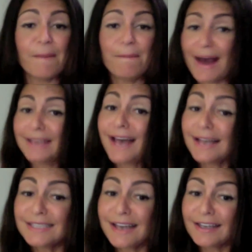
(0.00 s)
By
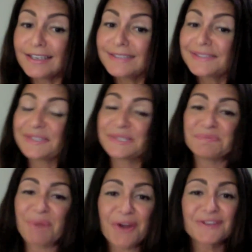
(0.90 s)
Tatiana's
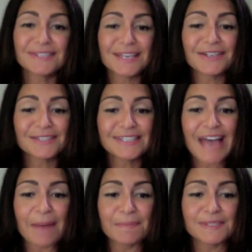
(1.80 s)
Smart and Single
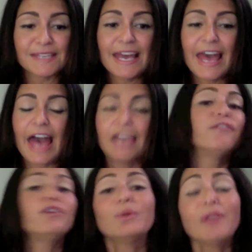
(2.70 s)
Steps. And if
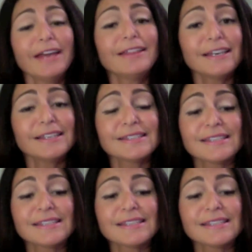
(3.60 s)
you like this,